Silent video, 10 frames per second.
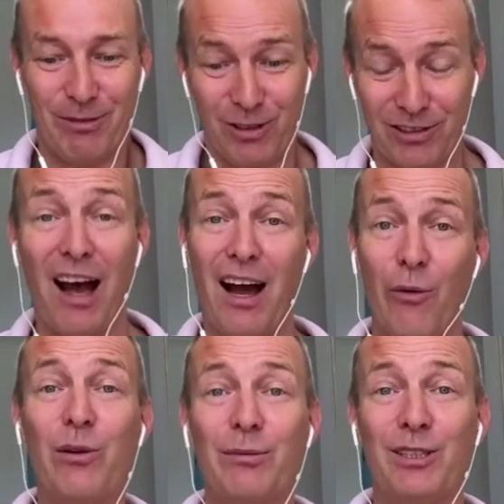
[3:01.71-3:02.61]
because I
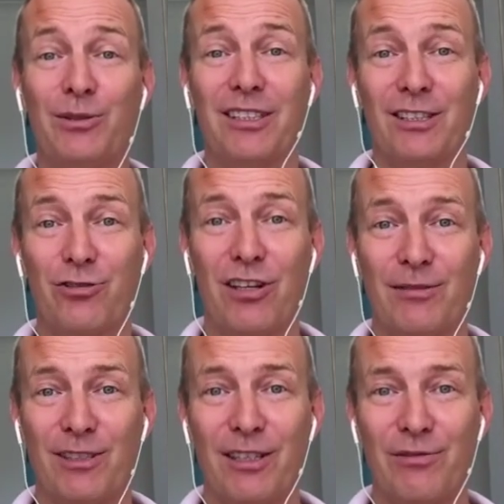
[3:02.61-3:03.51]
will be using this trance
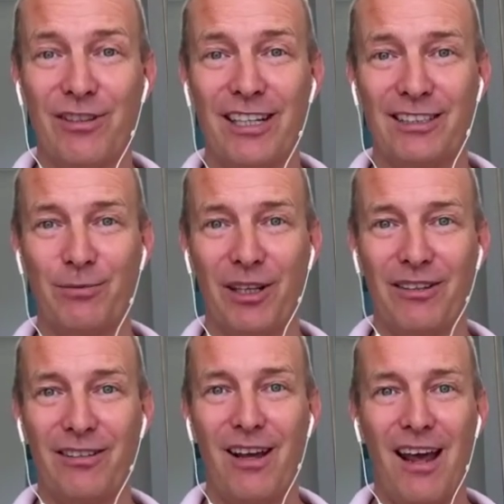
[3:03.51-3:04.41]
myself for the next
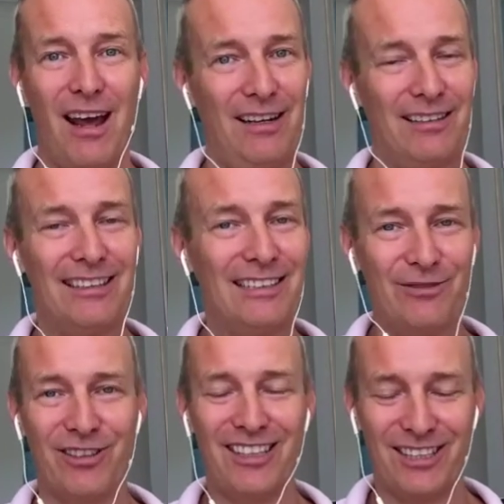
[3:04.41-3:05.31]
months, and at least
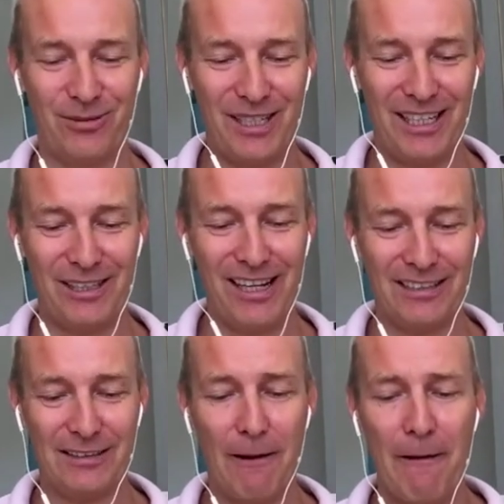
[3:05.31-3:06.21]
for the next 28 days.